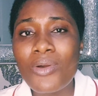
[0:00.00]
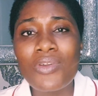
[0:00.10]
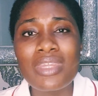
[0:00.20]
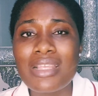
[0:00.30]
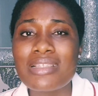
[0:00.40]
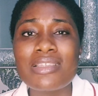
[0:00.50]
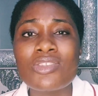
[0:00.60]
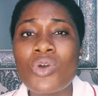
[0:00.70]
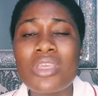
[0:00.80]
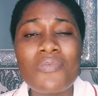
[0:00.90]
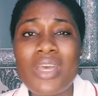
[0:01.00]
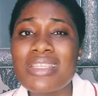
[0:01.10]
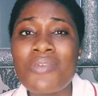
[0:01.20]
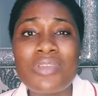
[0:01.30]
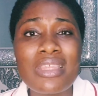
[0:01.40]
Honestly, it's not. In fact,
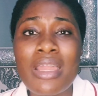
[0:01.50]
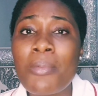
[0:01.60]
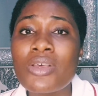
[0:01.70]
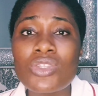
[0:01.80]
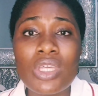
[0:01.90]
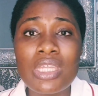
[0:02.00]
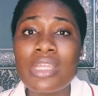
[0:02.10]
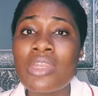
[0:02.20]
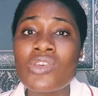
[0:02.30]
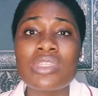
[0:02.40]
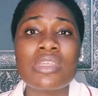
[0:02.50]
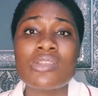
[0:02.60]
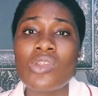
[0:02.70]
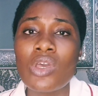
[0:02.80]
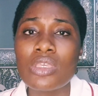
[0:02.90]
everything about studying nursing
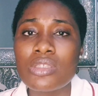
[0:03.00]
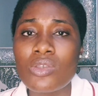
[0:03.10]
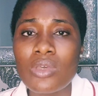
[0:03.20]
is not easy.